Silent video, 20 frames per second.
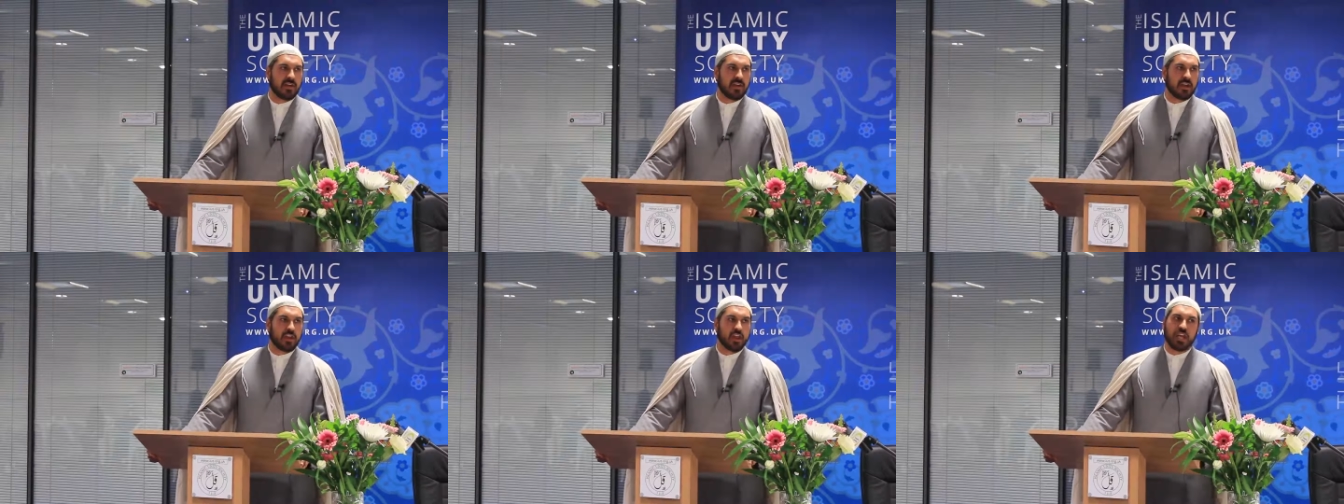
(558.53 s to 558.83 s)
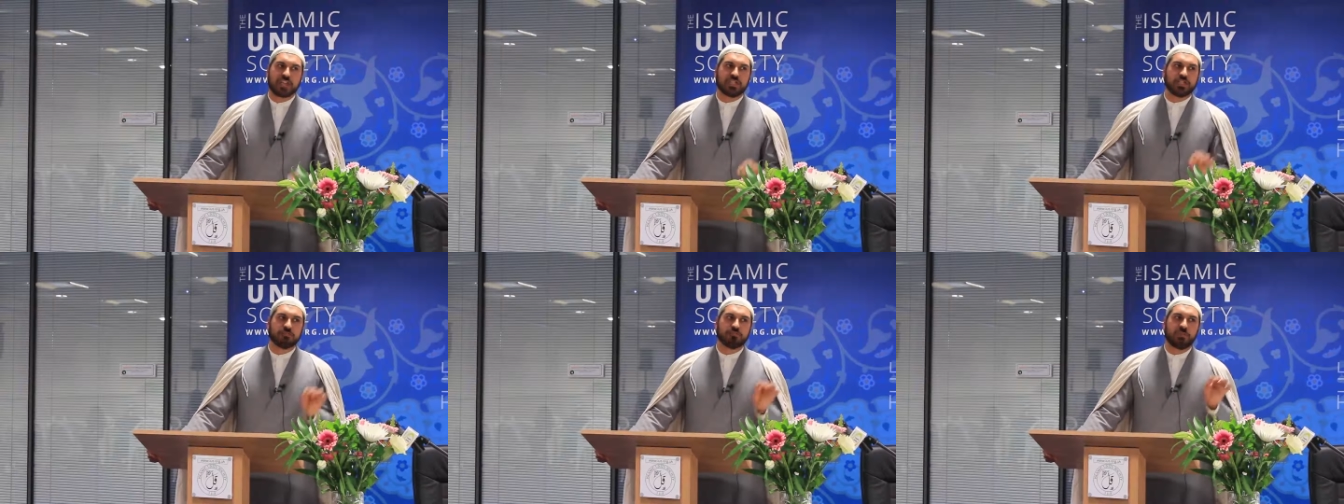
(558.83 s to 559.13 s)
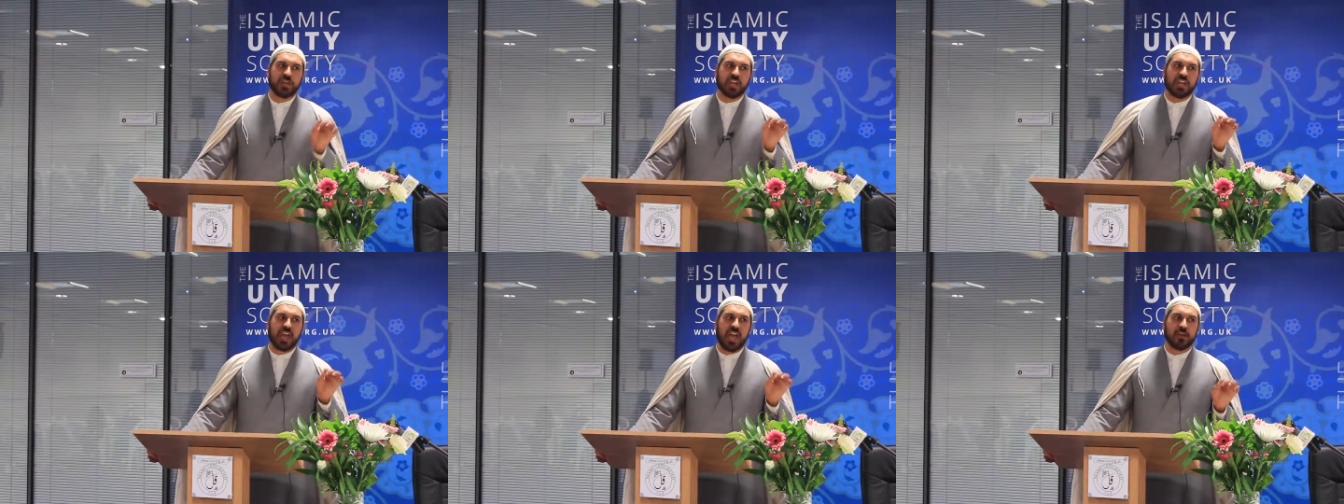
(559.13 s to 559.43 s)
thus
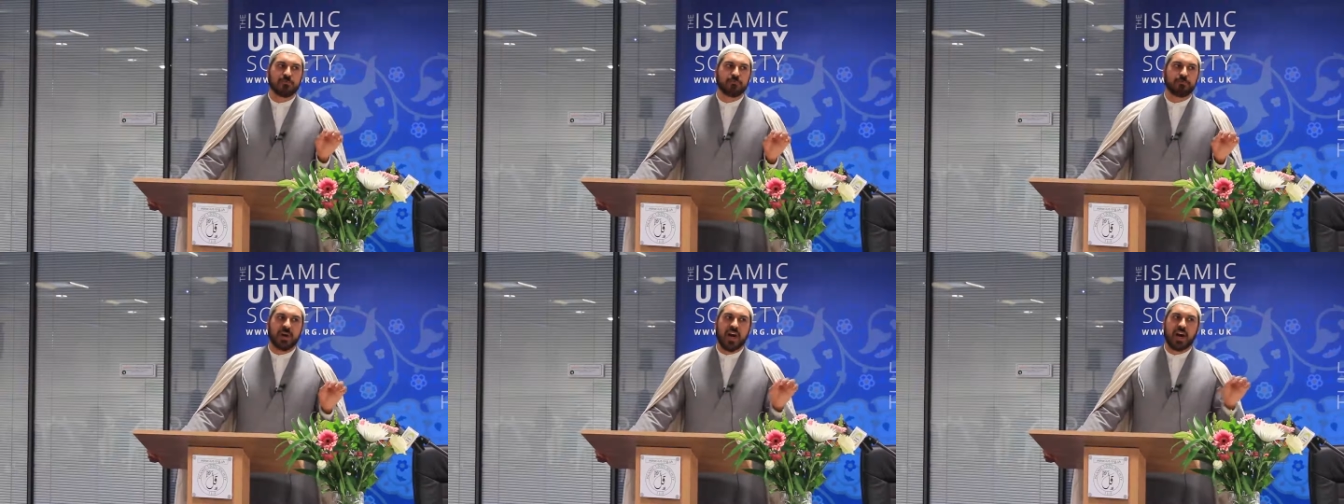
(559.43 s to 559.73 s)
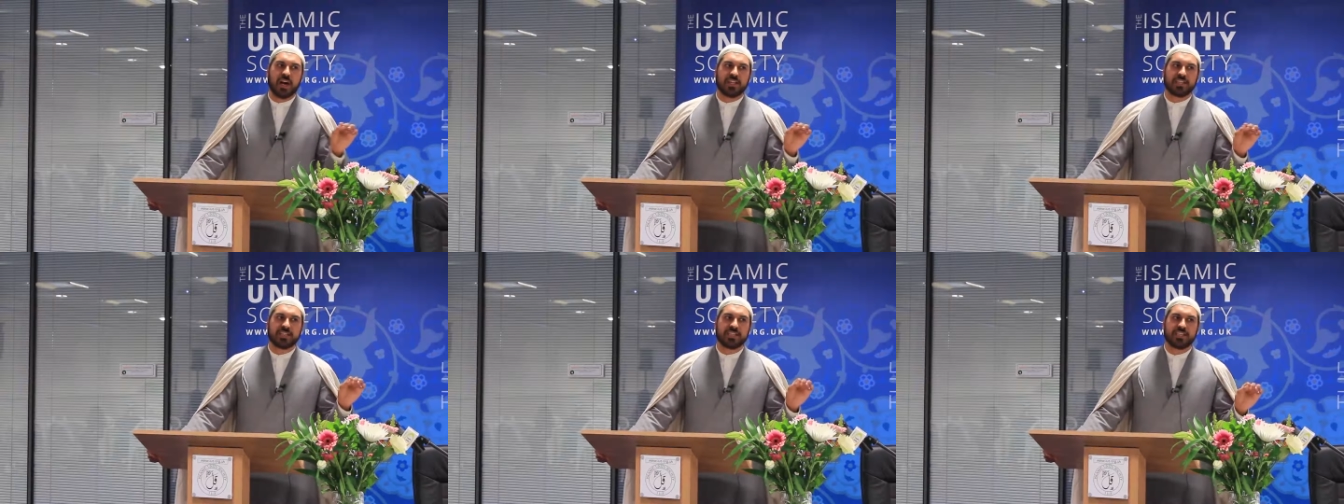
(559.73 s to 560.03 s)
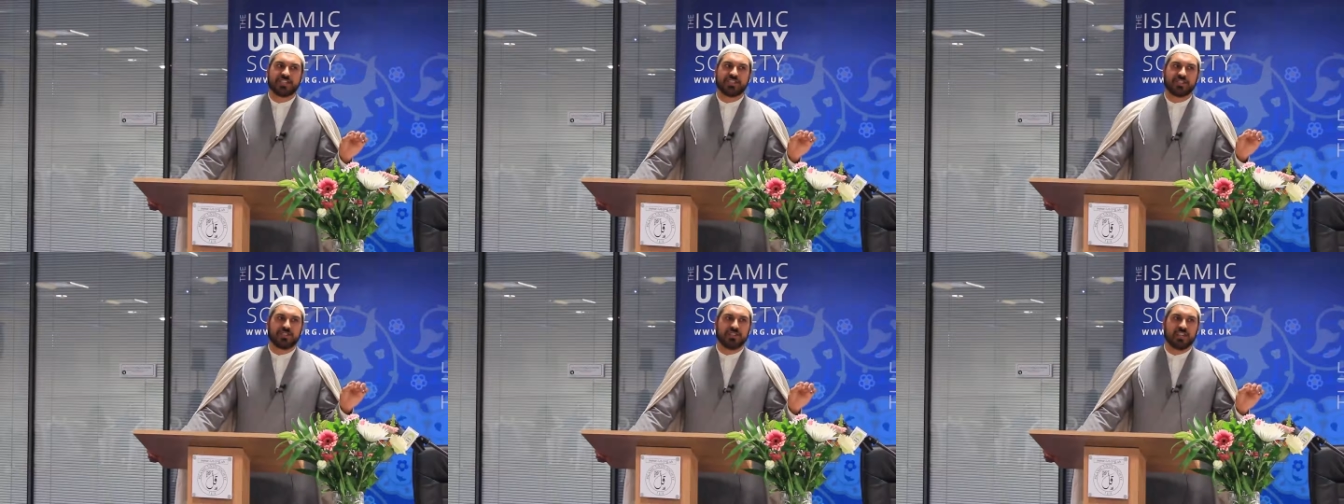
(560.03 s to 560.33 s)
became
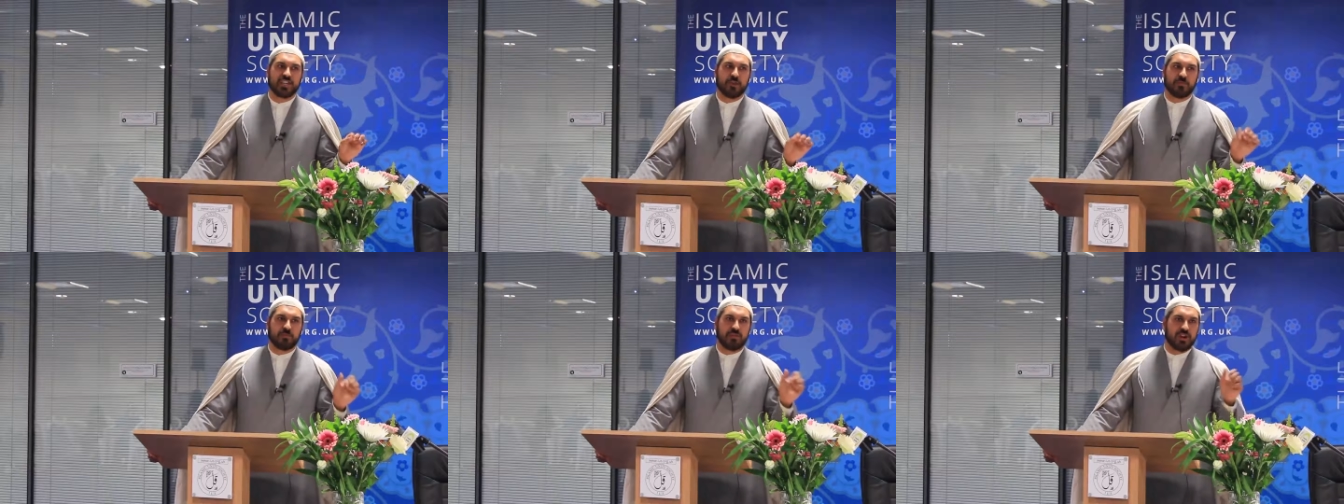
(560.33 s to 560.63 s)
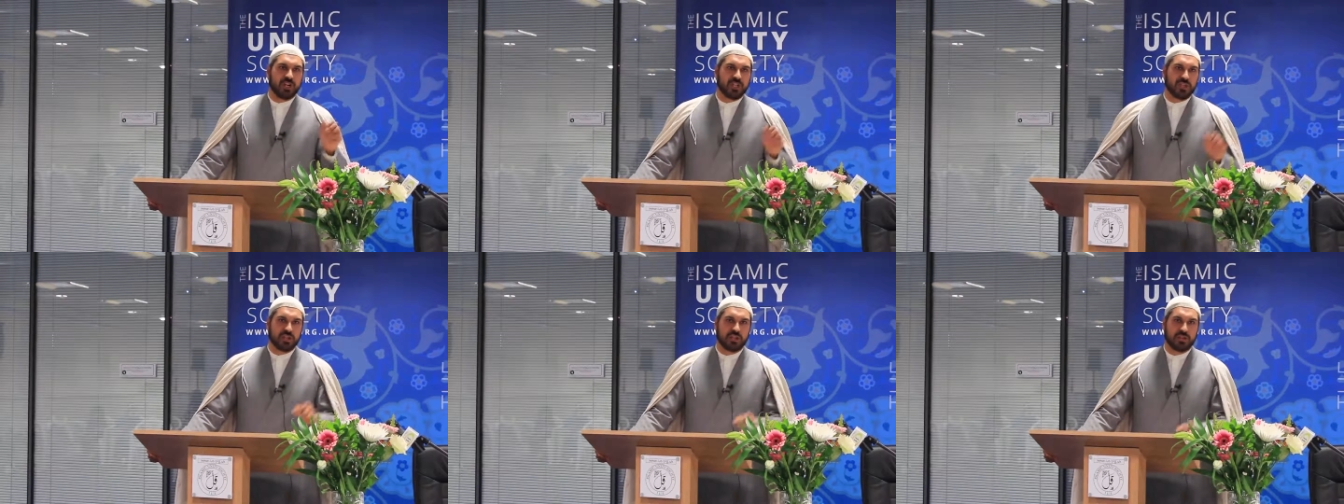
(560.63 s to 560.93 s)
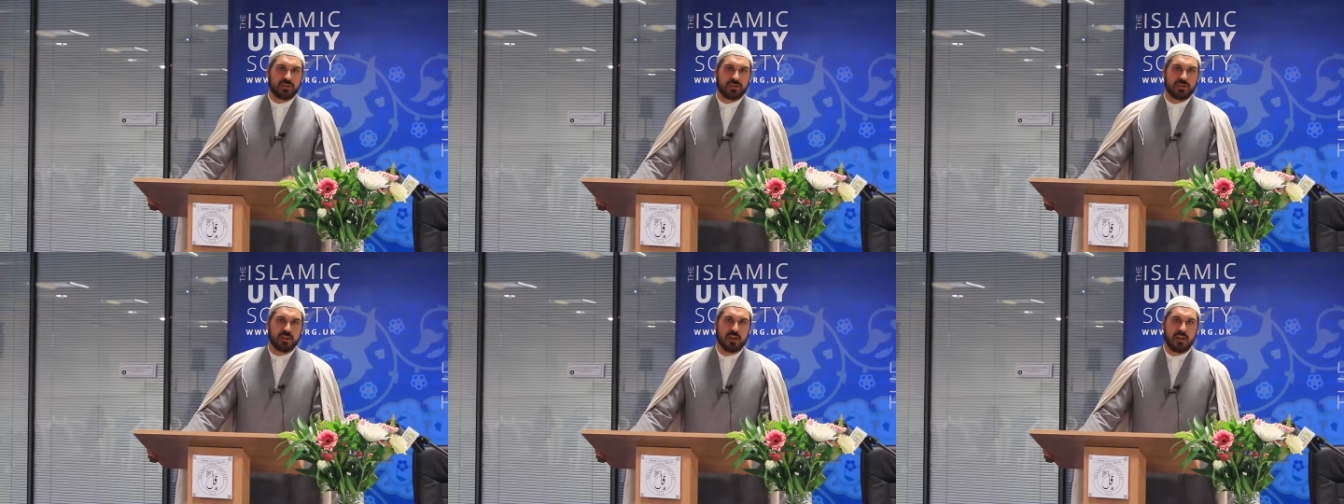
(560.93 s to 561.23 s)
party to the
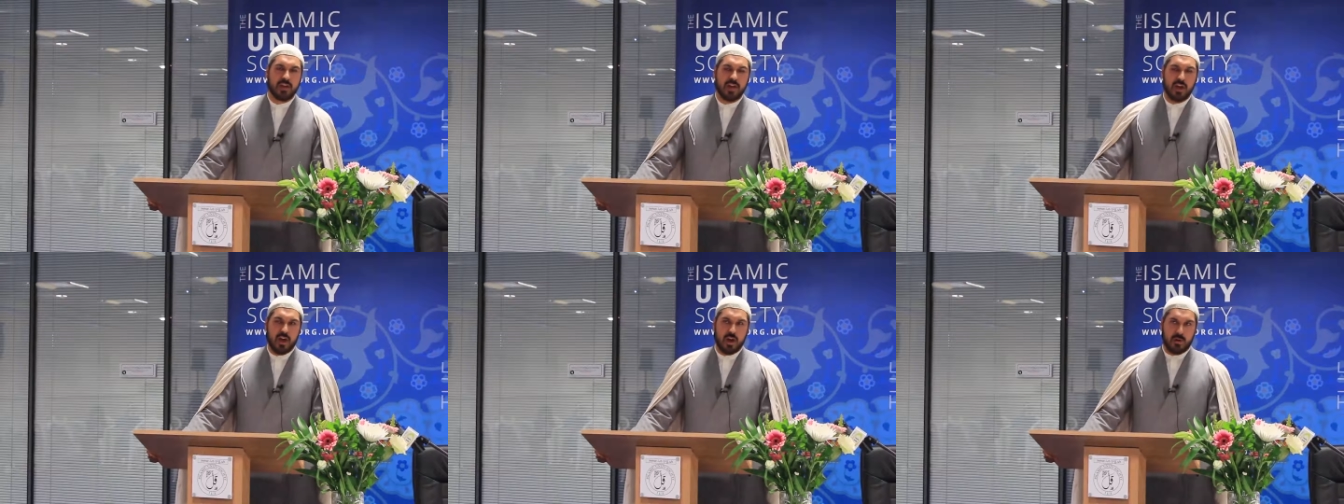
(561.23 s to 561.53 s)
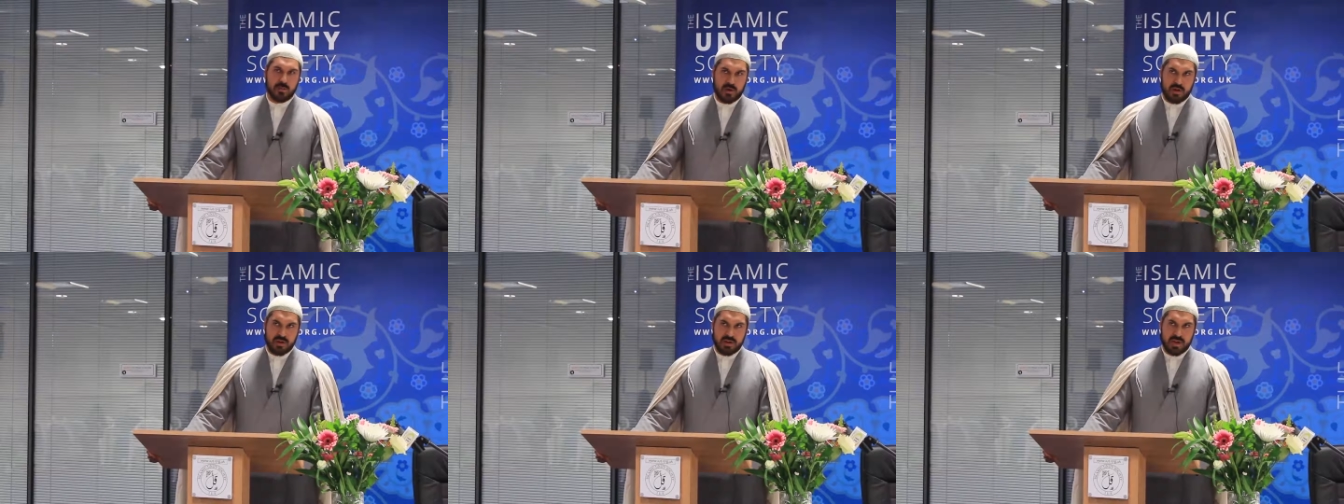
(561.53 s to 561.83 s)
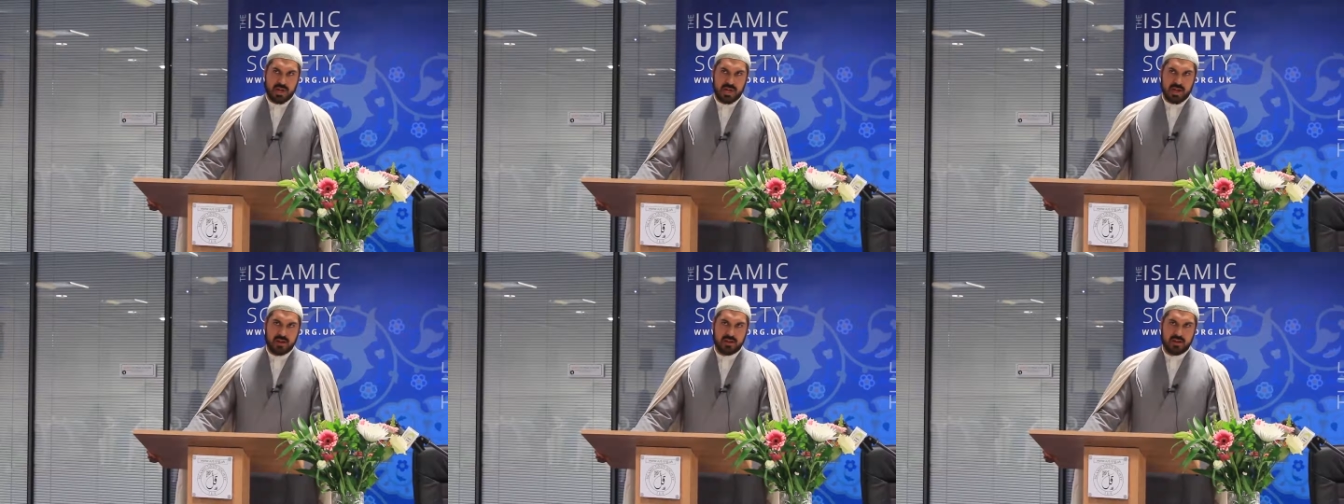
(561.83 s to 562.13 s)
oppression upon
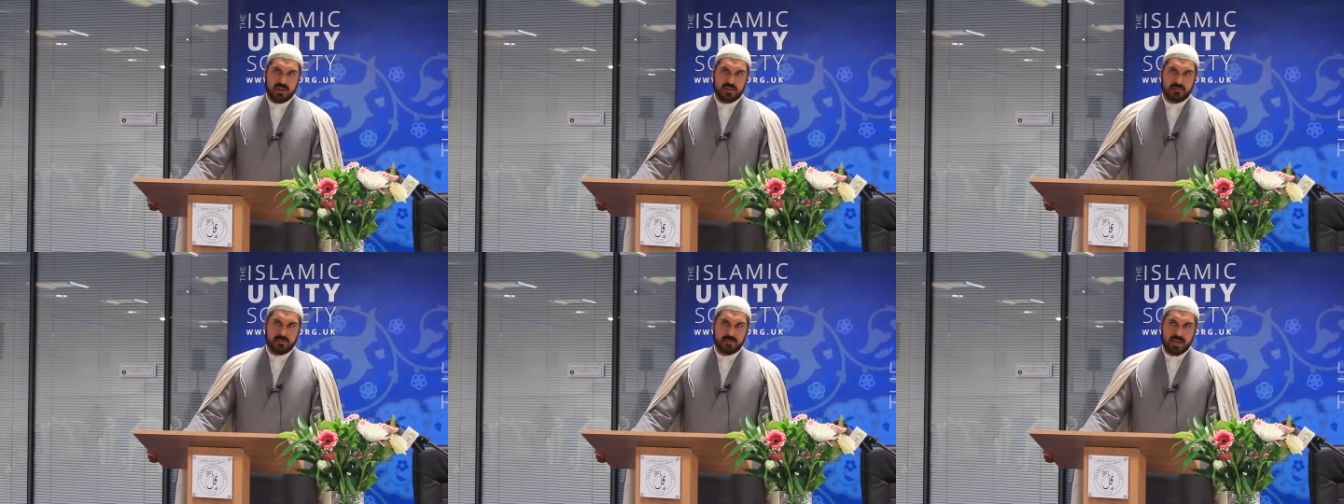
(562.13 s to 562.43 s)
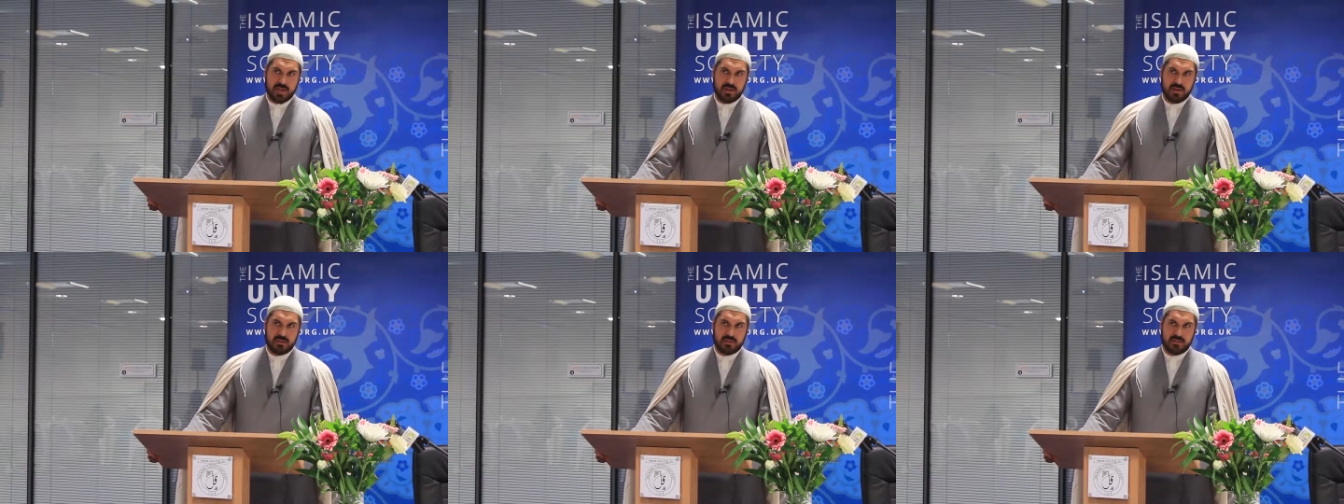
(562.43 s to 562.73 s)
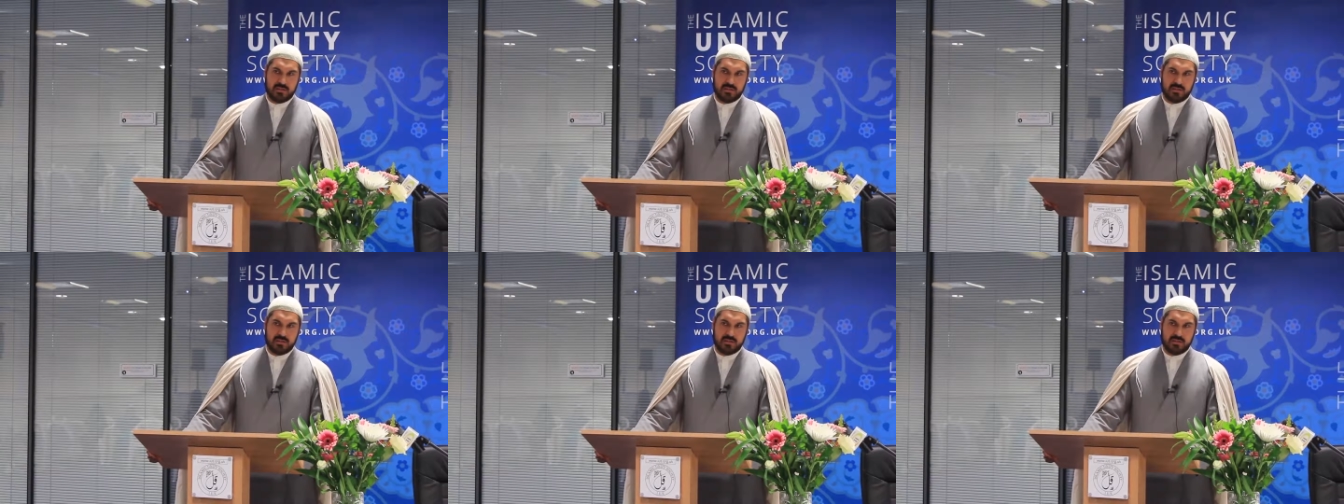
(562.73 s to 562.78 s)
Ahlul Bayt.